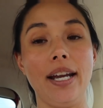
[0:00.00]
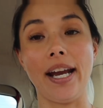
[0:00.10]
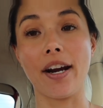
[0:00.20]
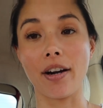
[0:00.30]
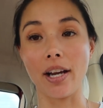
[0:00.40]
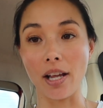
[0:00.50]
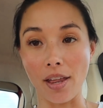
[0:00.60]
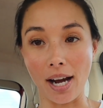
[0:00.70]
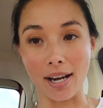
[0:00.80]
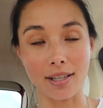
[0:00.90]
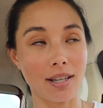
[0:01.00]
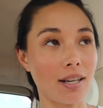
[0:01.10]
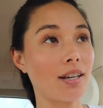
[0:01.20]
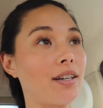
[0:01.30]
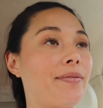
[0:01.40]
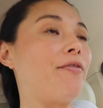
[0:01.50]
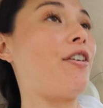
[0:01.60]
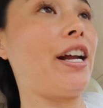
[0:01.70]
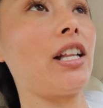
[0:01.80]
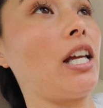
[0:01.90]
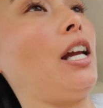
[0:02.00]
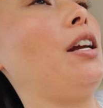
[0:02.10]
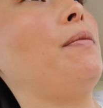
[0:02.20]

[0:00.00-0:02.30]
an area that, frankly,